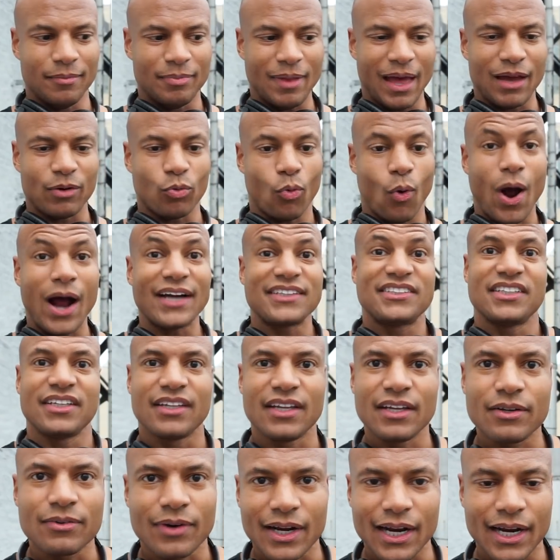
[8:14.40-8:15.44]
am not watching
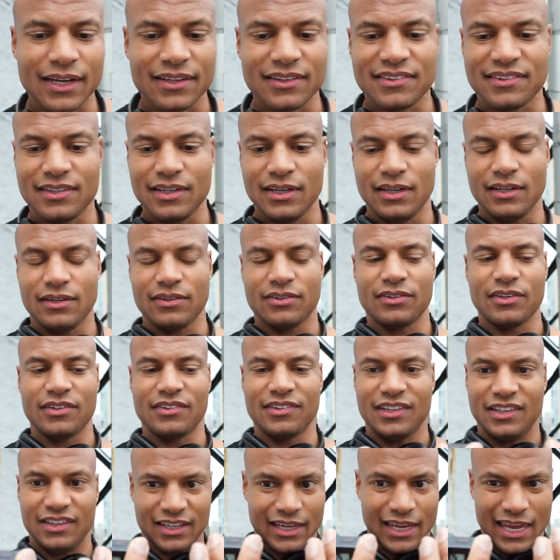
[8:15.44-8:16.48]
it, right? I didn't see it, it's
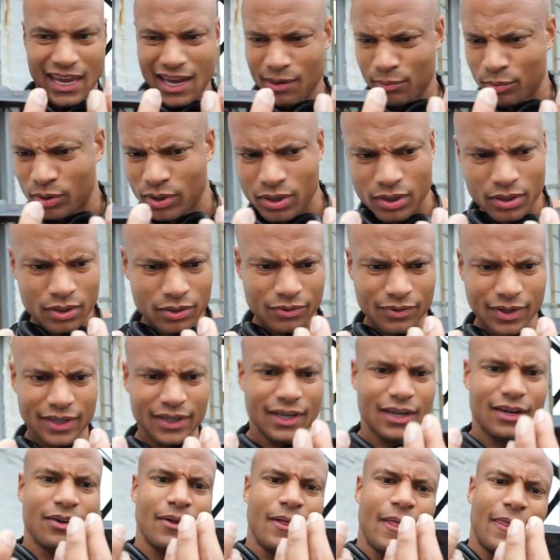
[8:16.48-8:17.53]
in the camera right
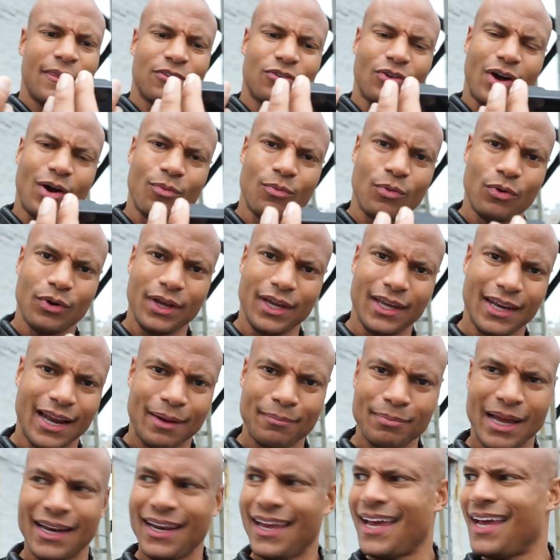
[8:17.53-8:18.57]
now. So I won't, and
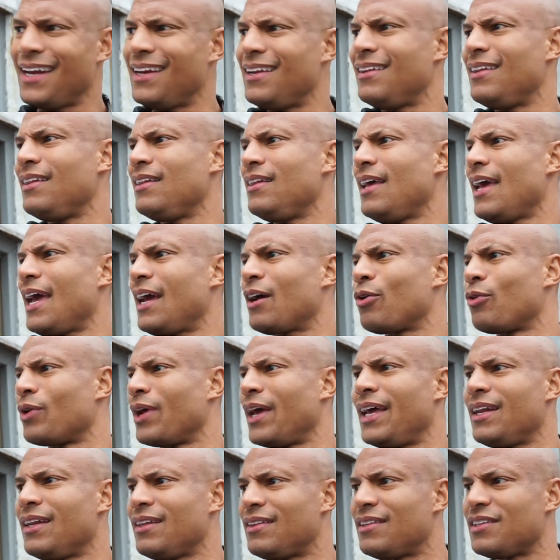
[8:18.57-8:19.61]
I'm not gonna
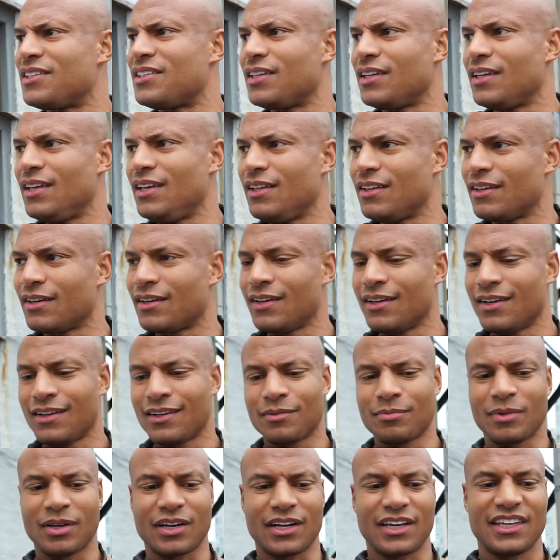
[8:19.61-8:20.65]
edit this shit either.
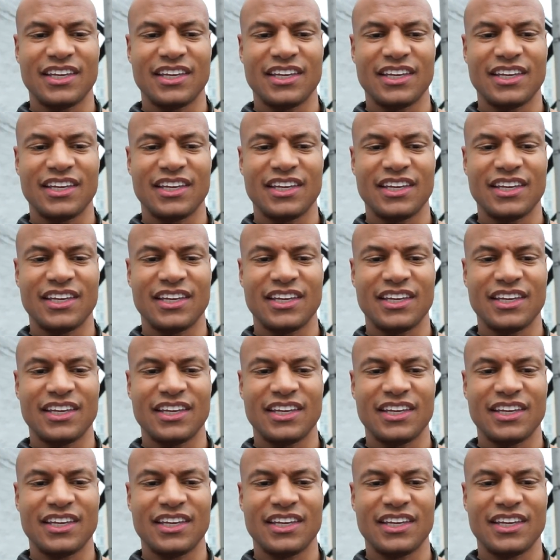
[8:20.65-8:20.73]
I'm not a